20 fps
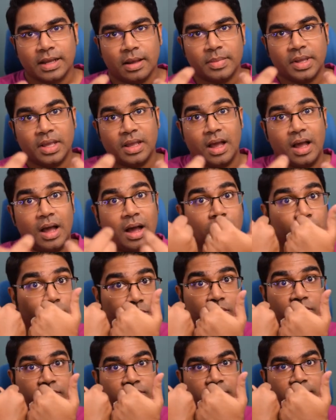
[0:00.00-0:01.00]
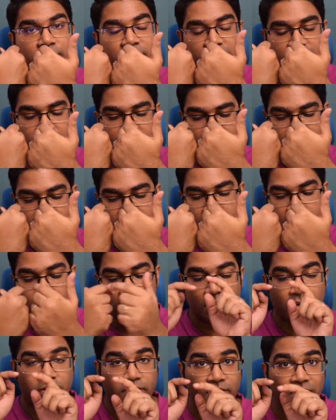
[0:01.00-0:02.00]
coming out of the plane instead
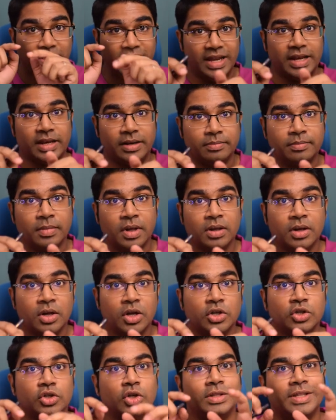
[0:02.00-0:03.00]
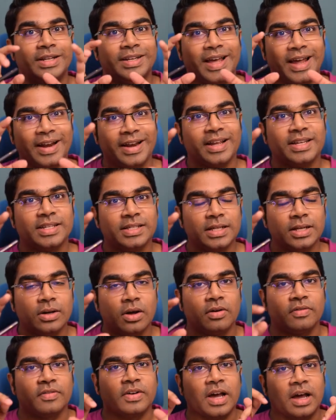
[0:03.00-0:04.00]
of in. So the direction
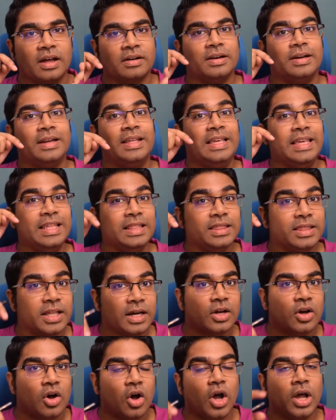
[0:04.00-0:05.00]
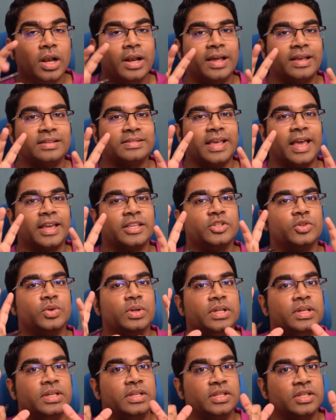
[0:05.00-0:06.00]
of current in the coil has
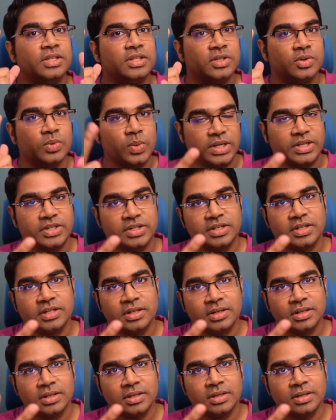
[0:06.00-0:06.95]
actually switched,